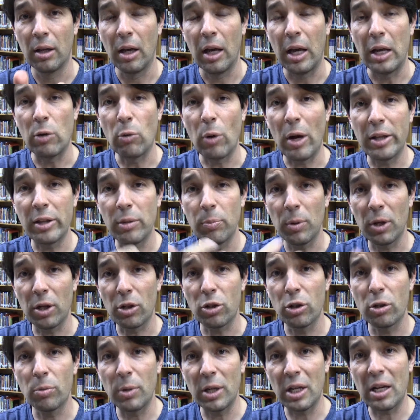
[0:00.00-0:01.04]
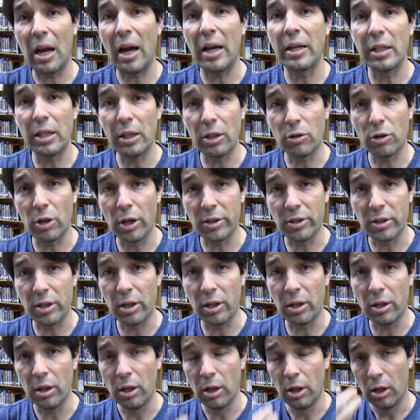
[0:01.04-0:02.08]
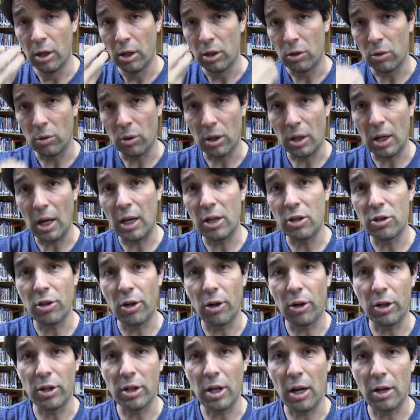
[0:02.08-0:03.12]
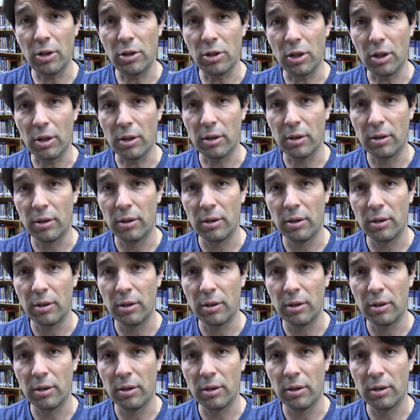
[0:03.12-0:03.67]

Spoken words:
And you want the picture to be kind of interesting to engage their attention.